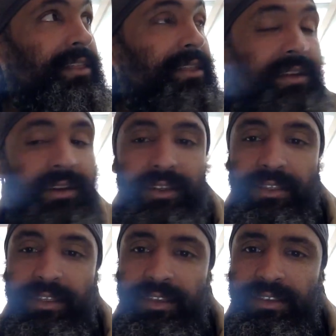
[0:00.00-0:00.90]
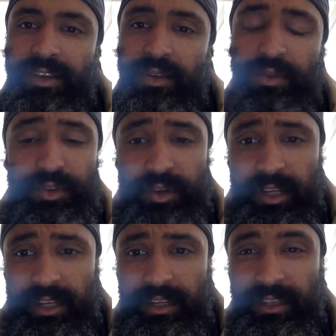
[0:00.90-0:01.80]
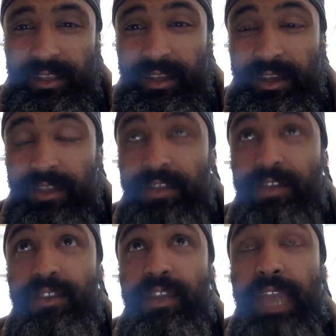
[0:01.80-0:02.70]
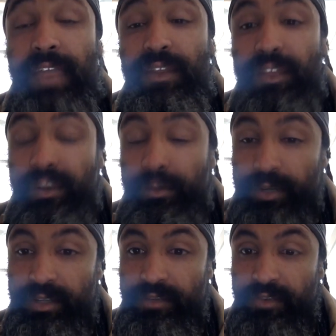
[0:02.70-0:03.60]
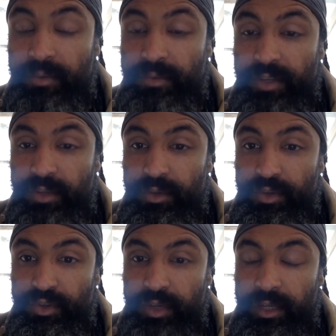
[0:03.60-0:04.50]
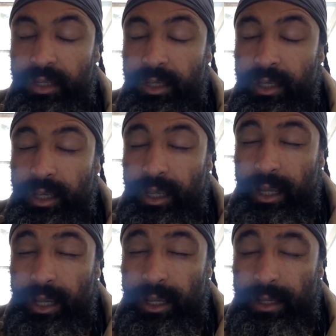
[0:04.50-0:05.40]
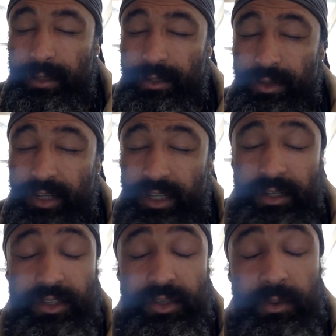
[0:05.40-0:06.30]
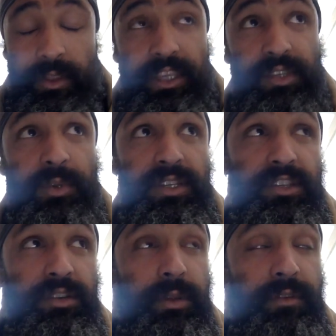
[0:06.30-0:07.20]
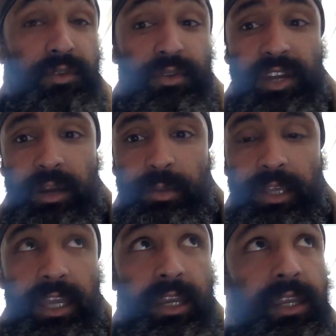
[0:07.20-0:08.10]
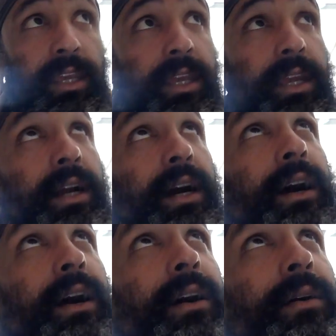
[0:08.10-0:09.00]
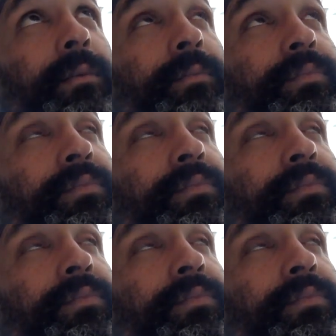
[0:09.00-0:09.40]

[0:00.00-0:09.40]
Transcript: the Zarathustrian, the calendar that emerges from Zarathustrian tradition. So this one is a little bit further complicated. Um,